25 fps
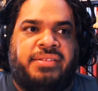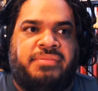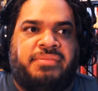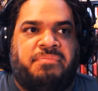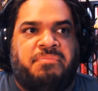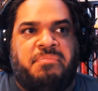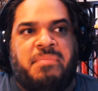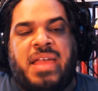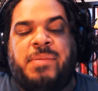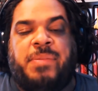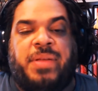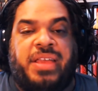
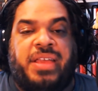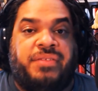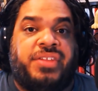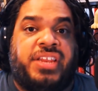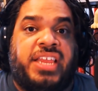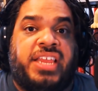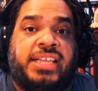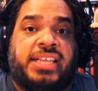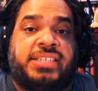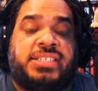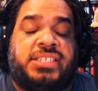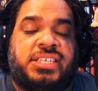maybe even
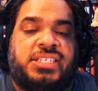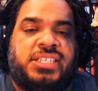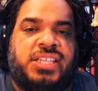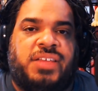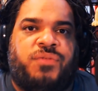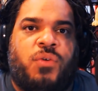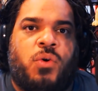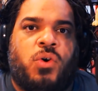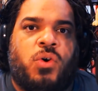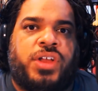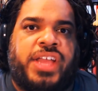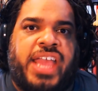the
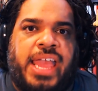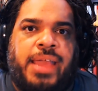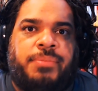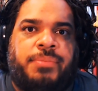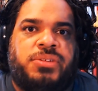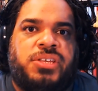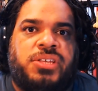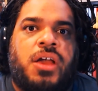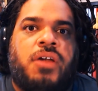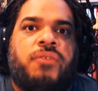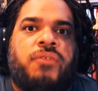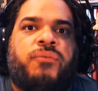N64
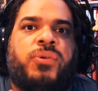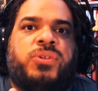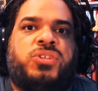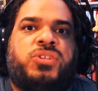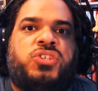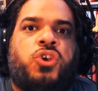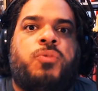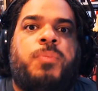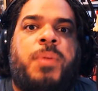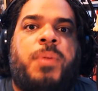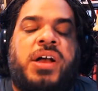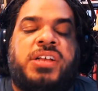games for
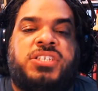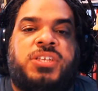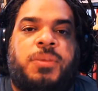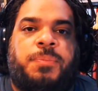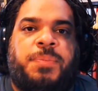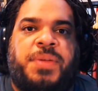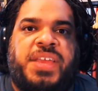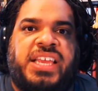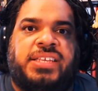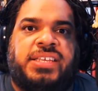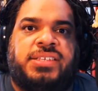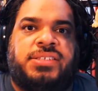$2 a
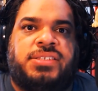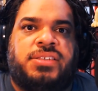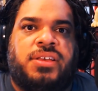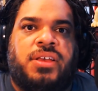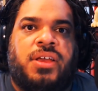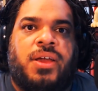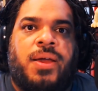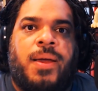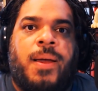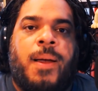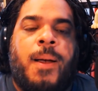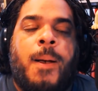piece.
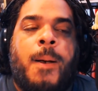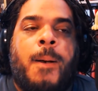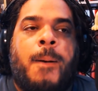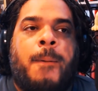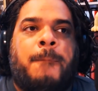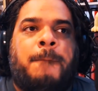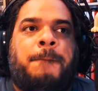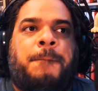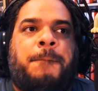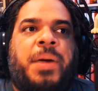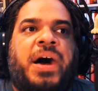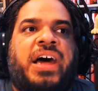
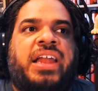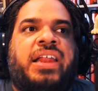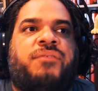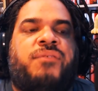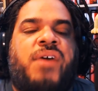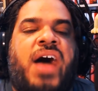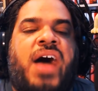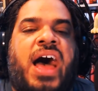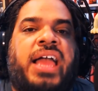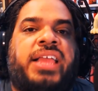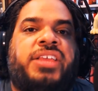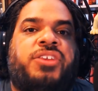But
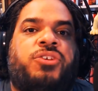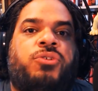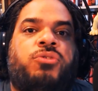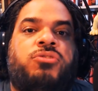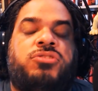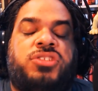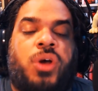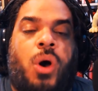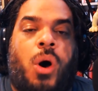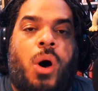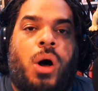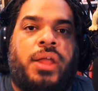if I
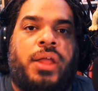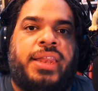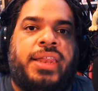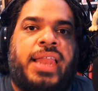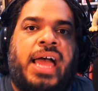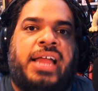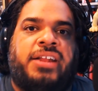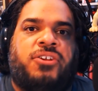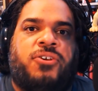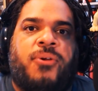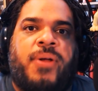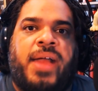use the
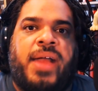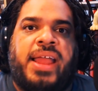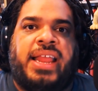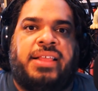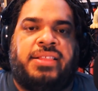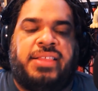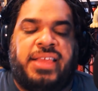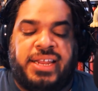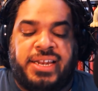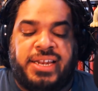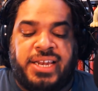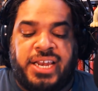online
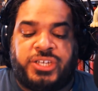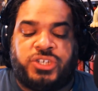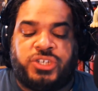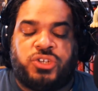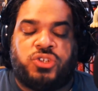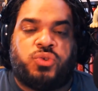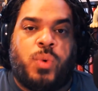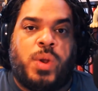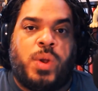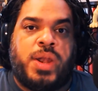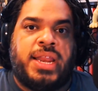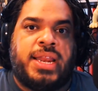credit, the
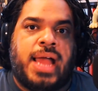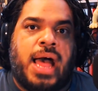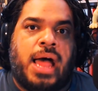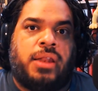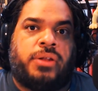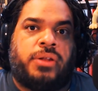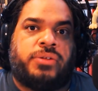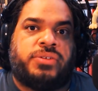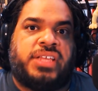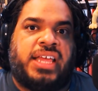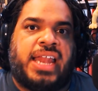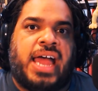initial
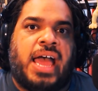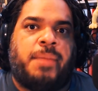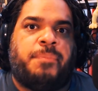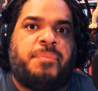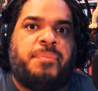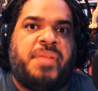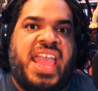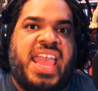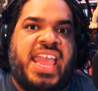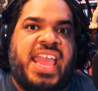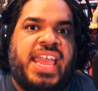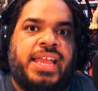$20 that I
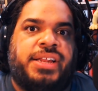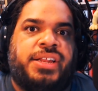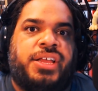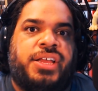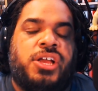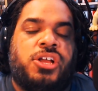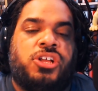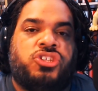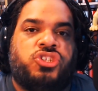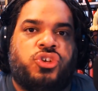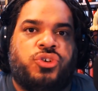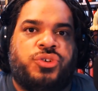paid
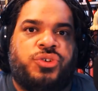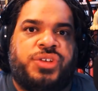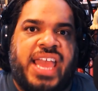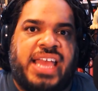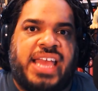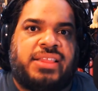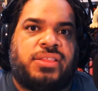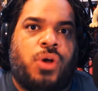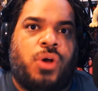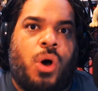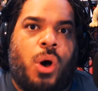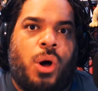to
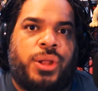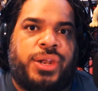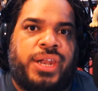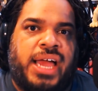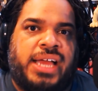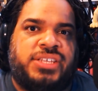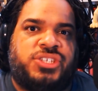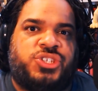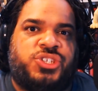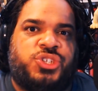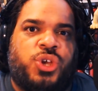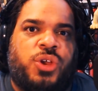get the
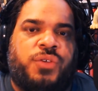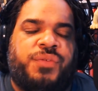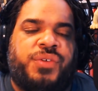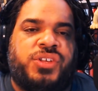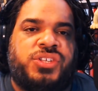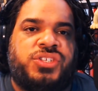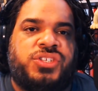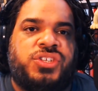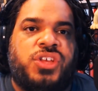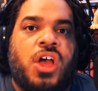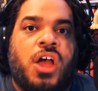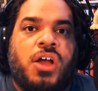online
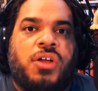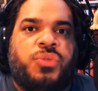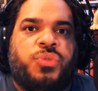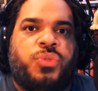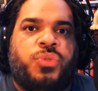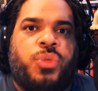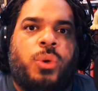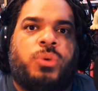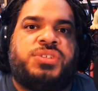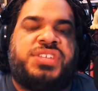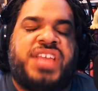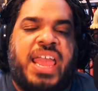service,
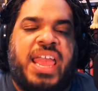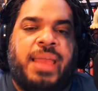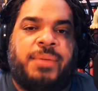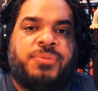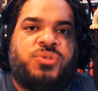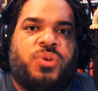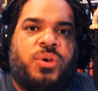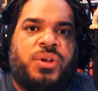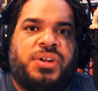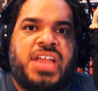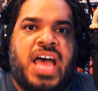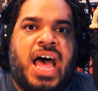those
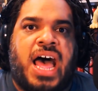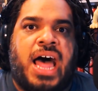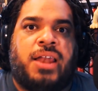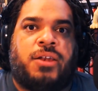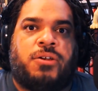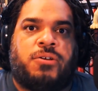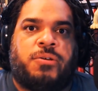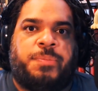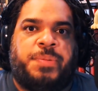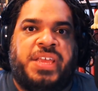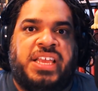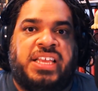games are
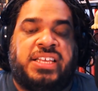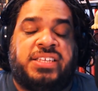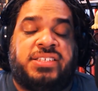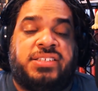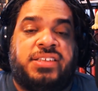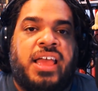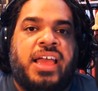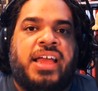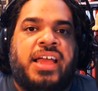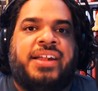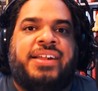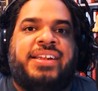$1 a piece.
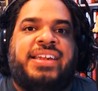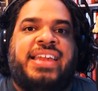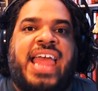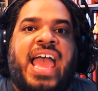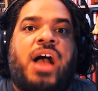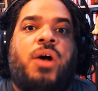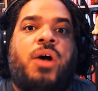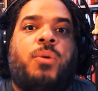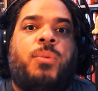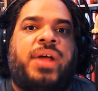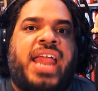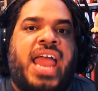
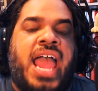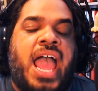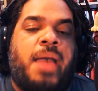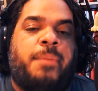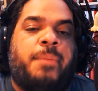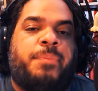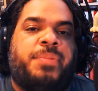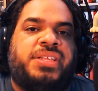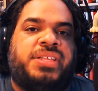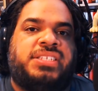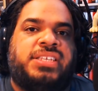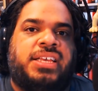Now what
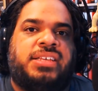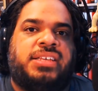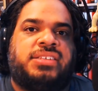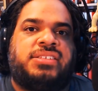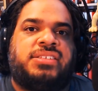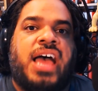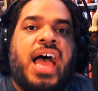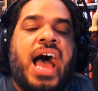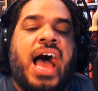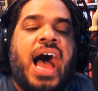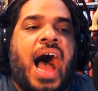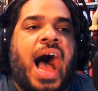happens is
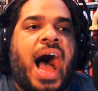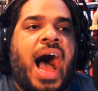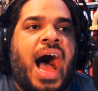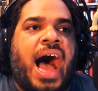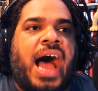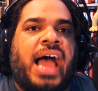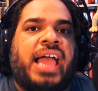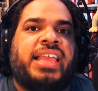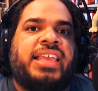I